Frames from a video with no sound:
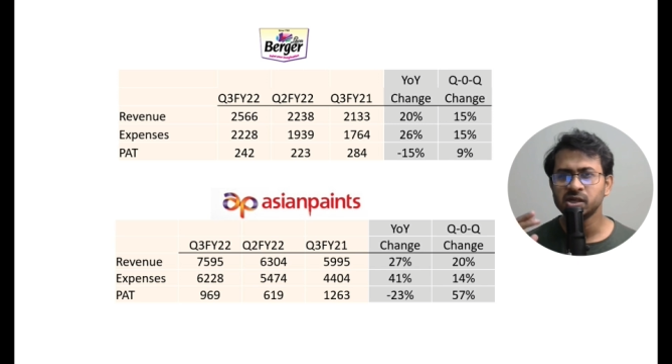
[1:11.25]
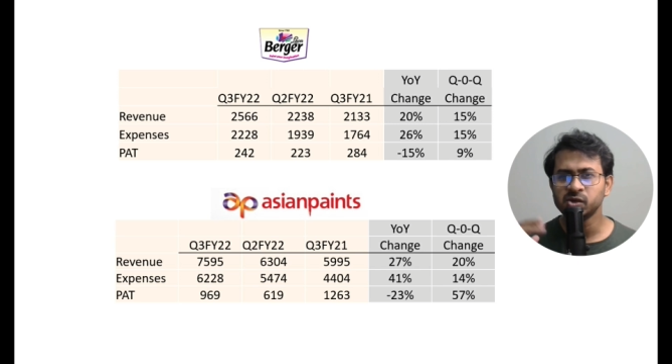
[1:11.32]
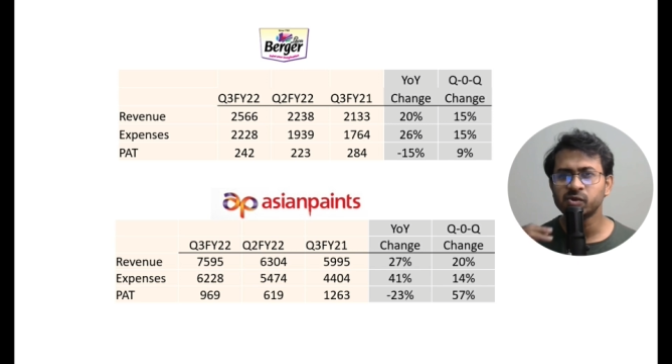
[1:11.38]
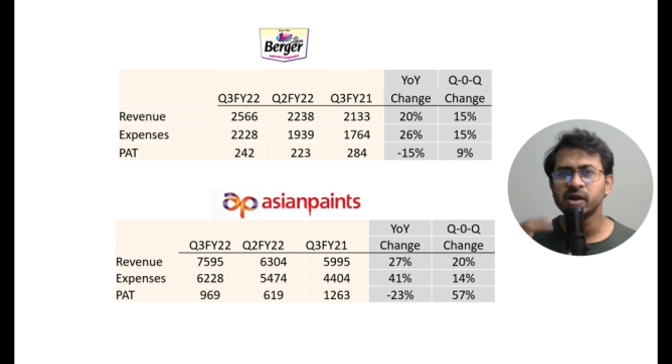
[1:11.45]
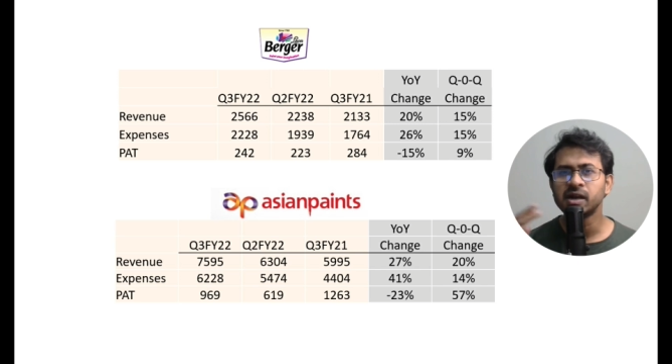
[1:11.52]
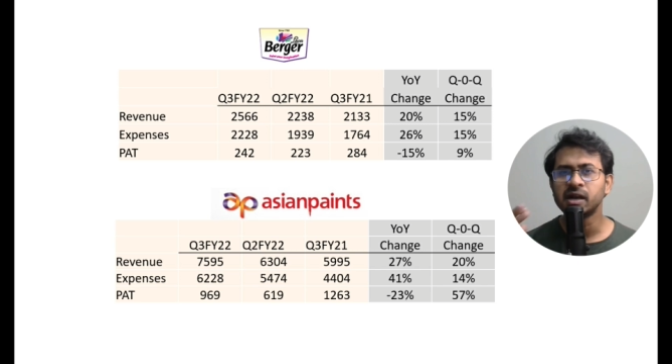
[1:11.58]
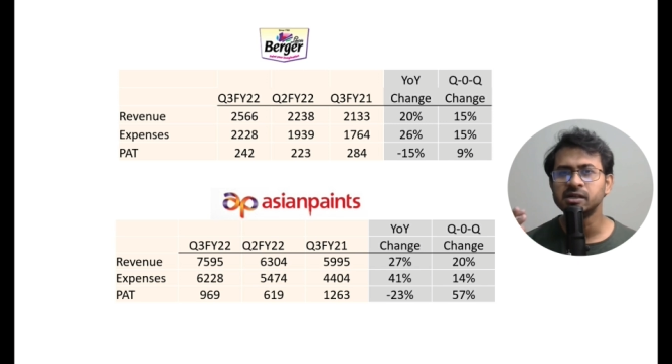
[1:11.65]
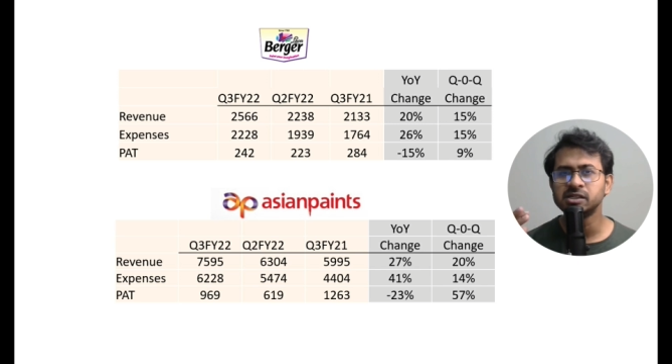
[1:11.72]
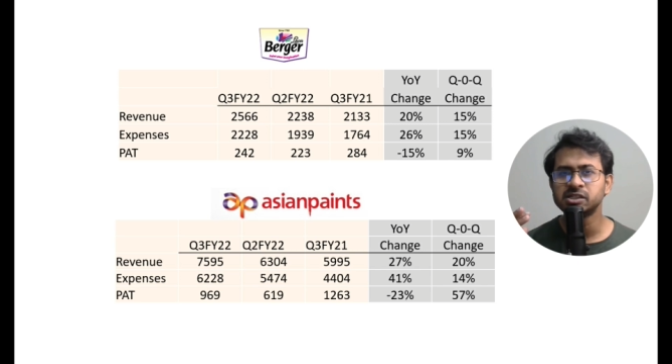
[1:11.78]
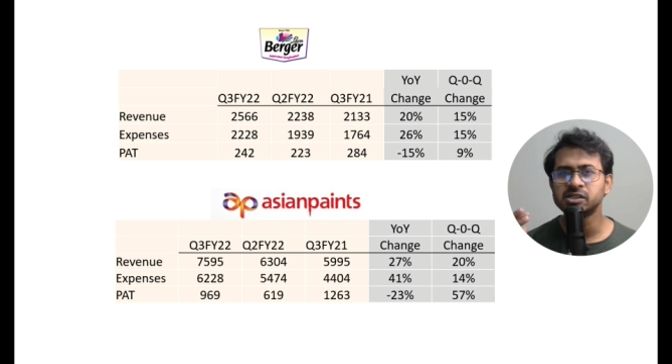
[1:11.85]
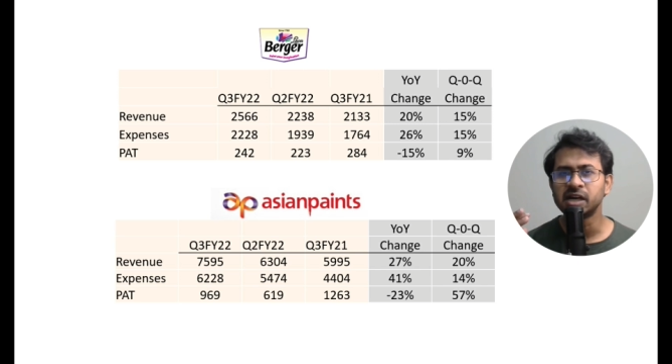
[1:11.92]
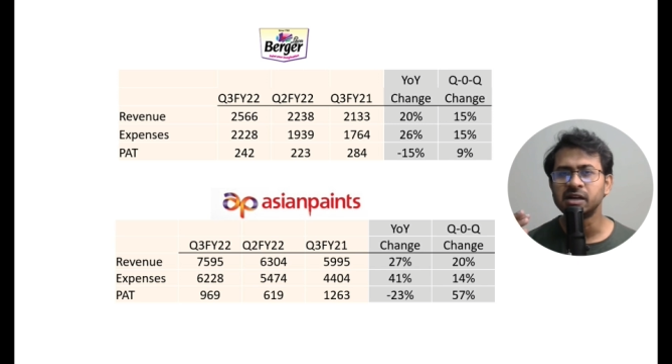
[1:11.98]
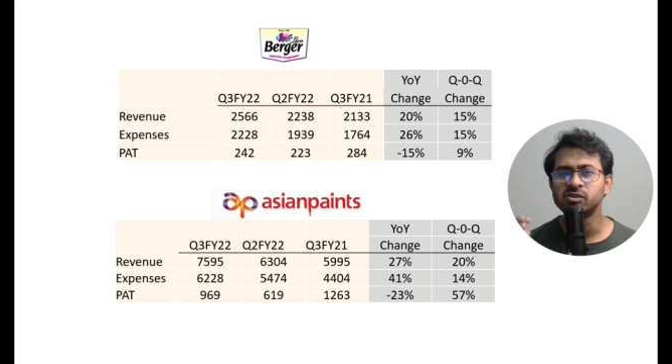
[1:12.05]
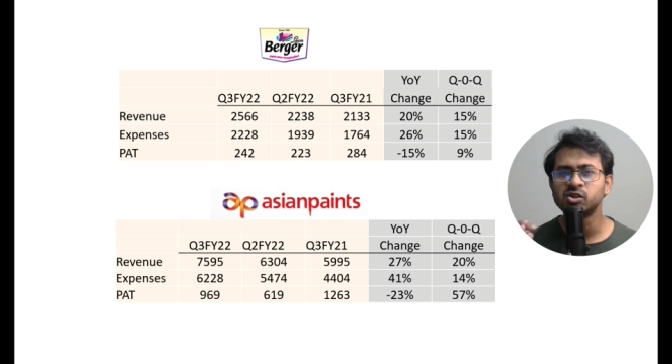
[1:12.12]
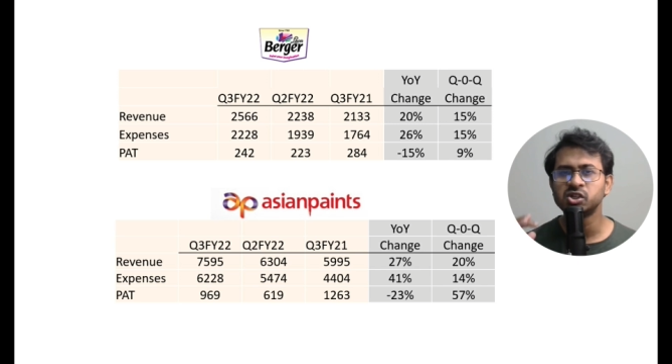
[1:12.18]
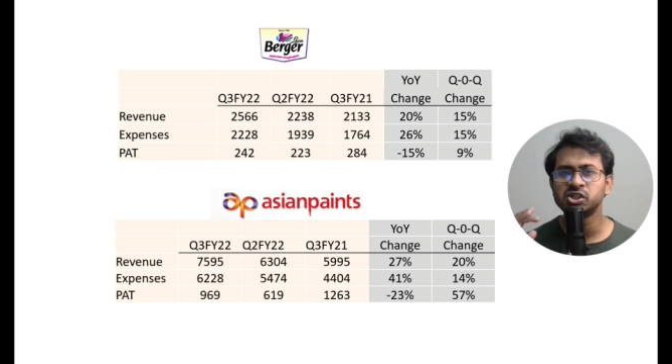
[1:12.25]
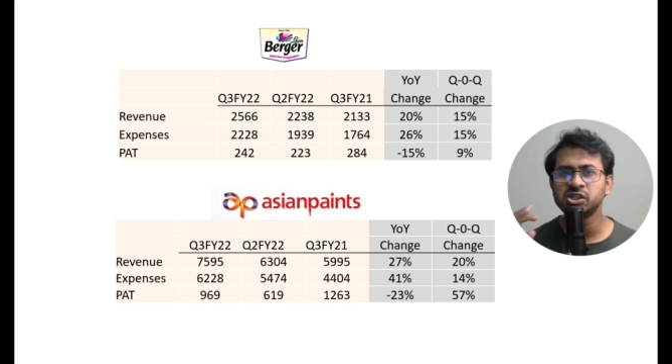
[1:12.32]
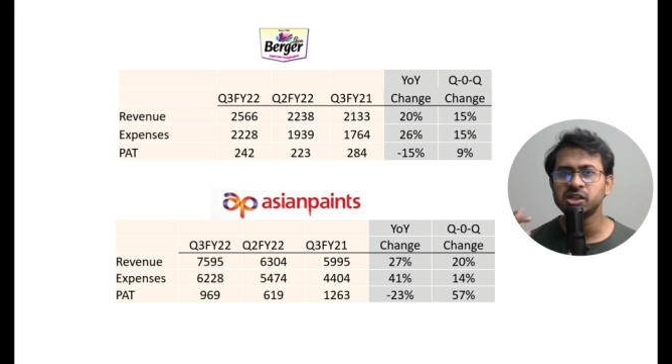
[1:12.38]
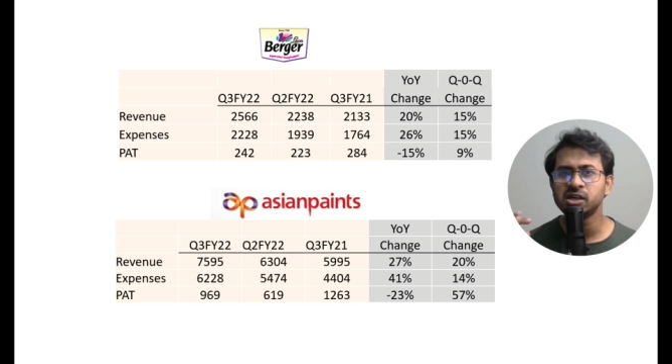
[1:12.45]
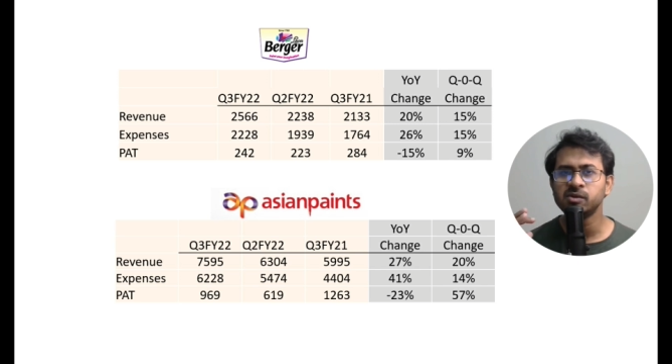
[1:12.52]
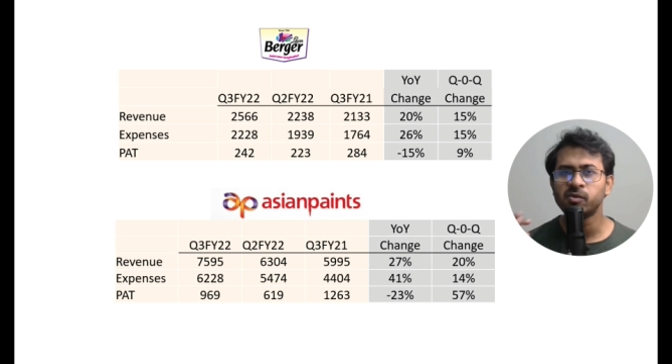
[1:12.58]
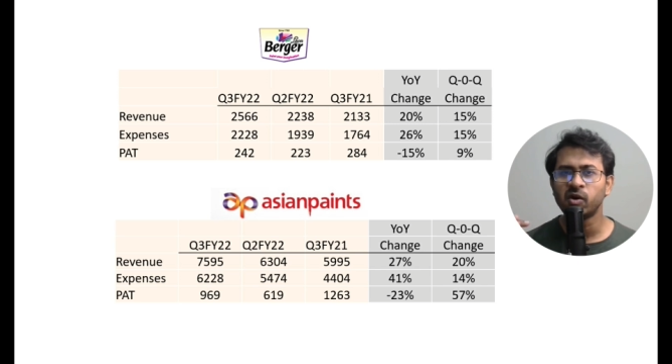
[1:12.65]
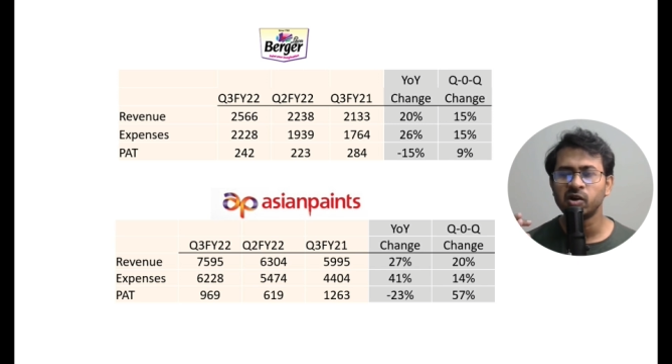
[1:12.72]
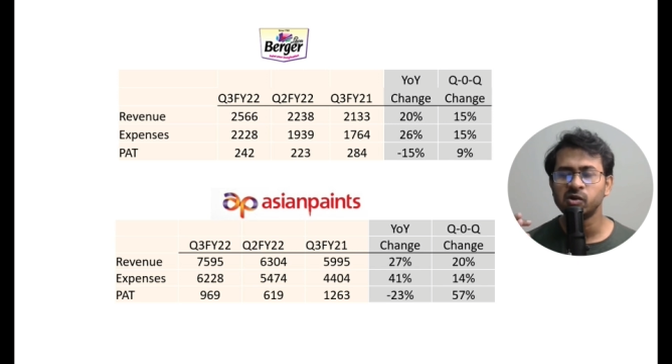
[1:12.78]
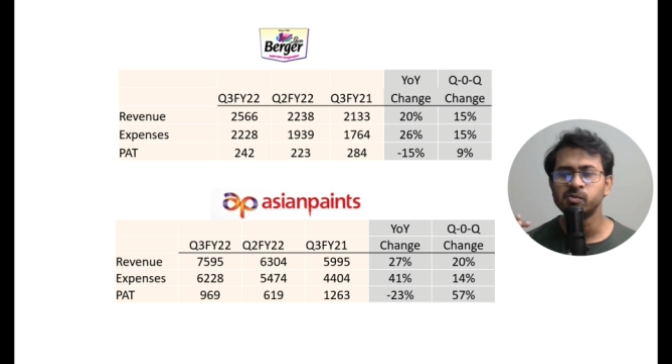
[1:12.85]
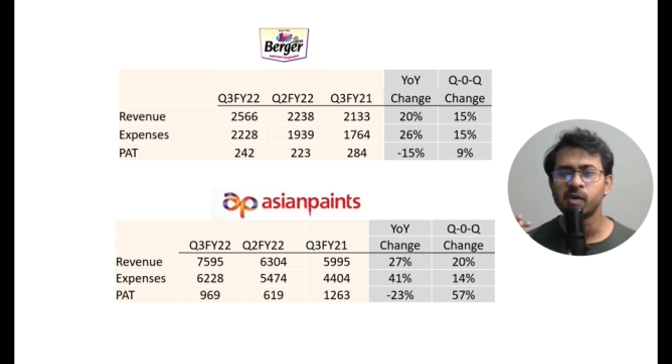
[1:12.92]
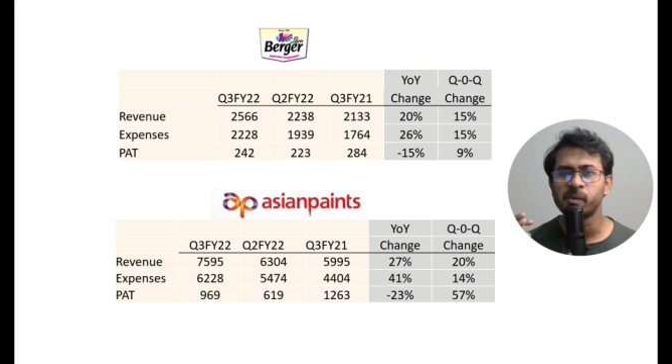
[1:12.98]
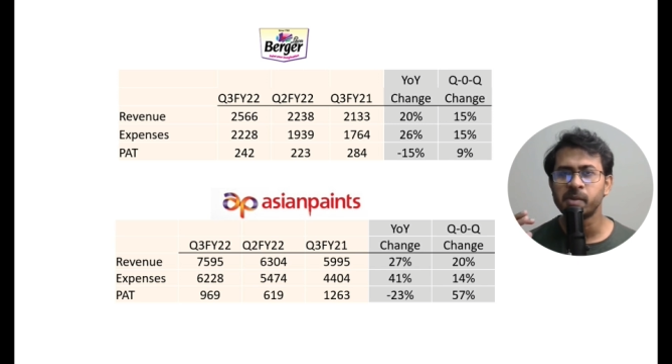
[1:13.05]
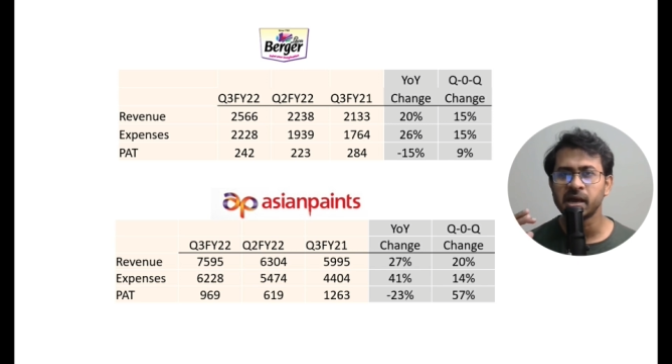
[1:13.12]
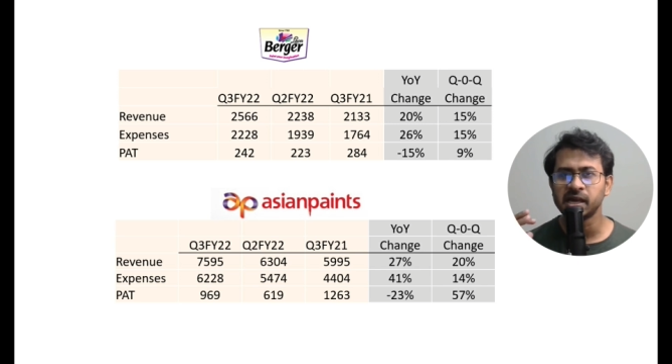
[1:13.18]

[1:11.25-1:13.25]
You can understand the sheer volume of